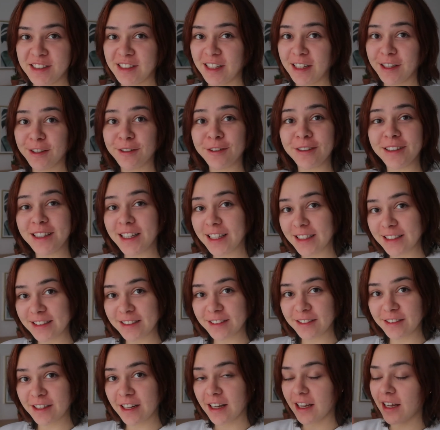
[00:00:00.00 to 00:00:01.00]
as I could
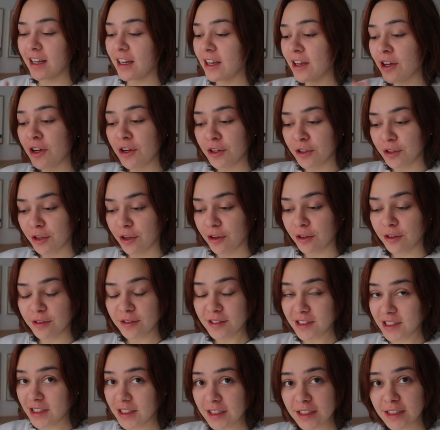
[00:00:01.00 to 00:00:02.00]
yesterday. You could
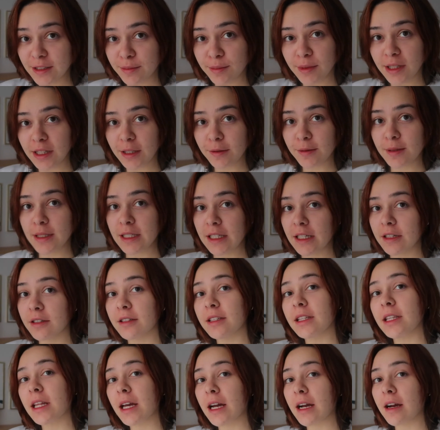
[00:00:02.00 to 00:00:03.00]
have seen some clips here
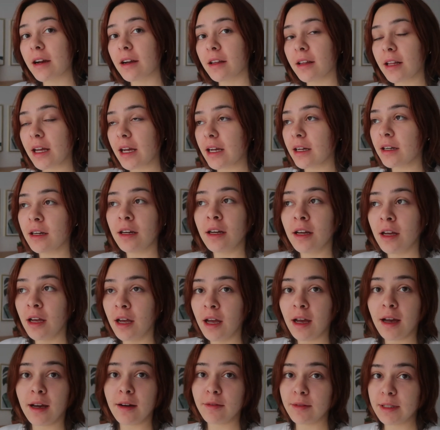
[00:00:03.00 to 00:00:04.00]
and there. Like,
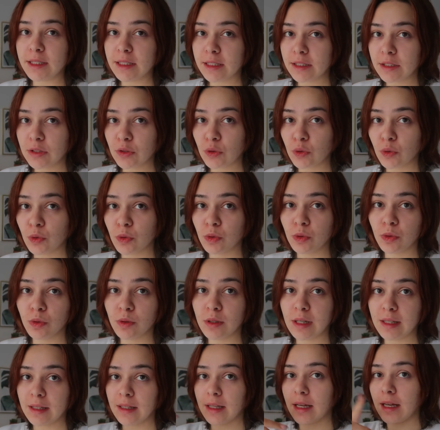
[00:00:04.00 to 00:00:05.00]
I went to school,
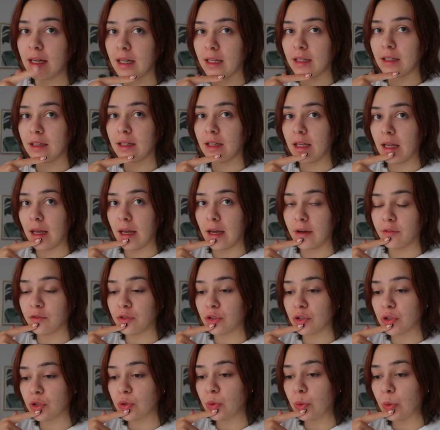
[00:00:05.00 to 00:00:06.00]
and then
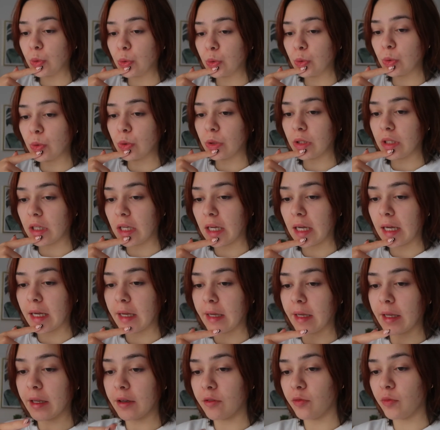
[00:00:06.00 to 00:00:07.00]
after school
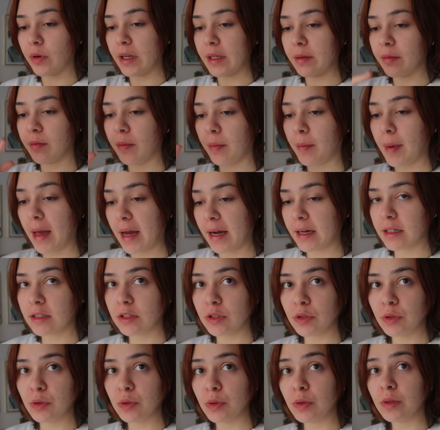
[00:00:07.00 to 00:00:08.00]
I went back
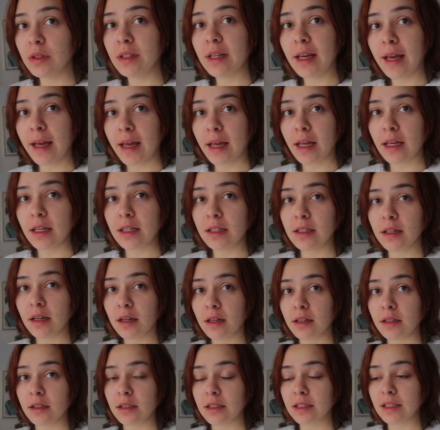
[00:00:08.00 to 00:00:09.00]
to The Hague
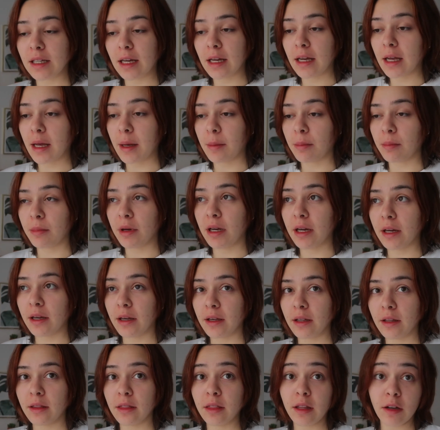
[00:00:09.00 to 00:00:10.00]
because I had my
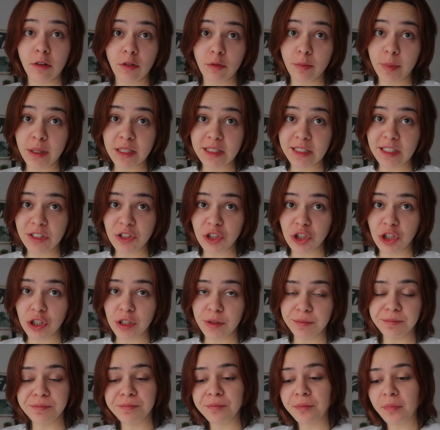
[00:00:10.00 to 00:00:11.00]
therapy
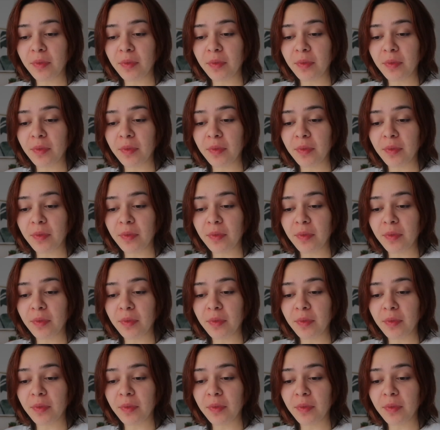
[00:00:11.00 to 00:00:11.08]
session,